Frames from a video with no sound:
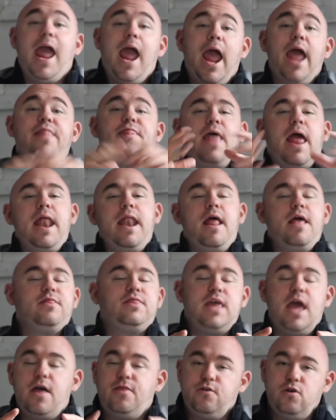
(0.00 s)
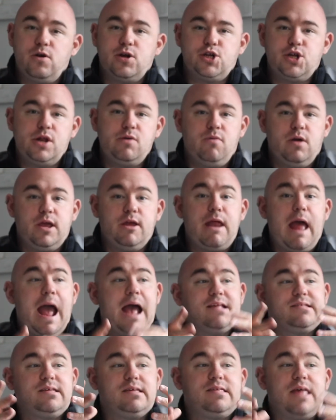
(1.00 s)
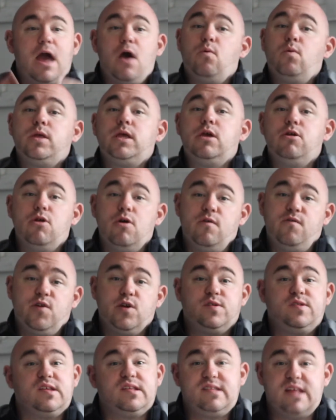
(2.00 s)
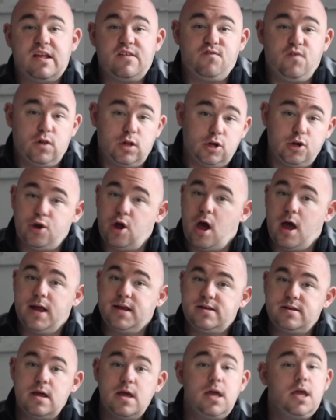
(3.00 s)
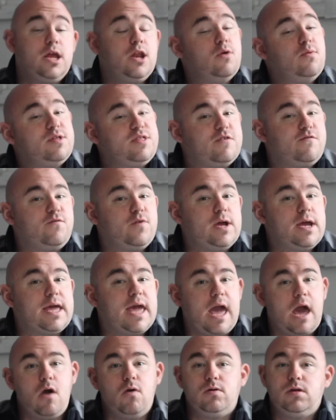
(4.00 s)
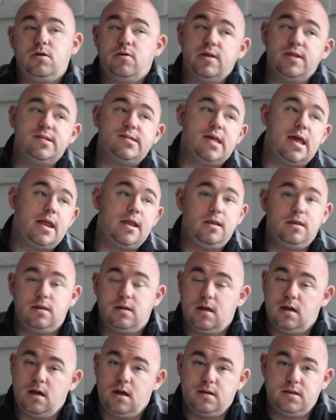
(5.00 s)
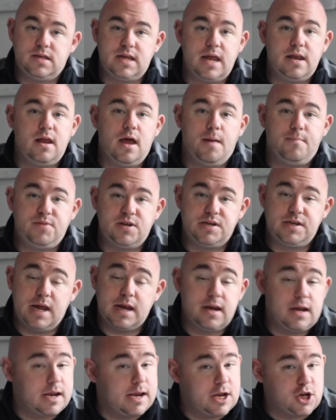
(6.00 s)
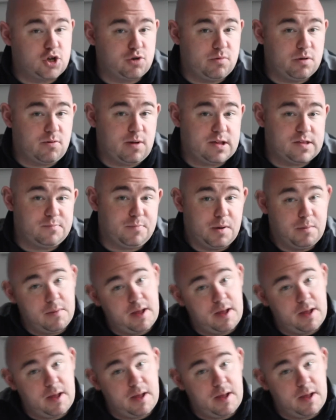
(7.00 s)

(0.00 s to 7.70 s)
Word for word: and then the other question I want you to ask is how will you know if you're successful or not? You know, with a free account, you can send uh, 10, up to 10 connection requests per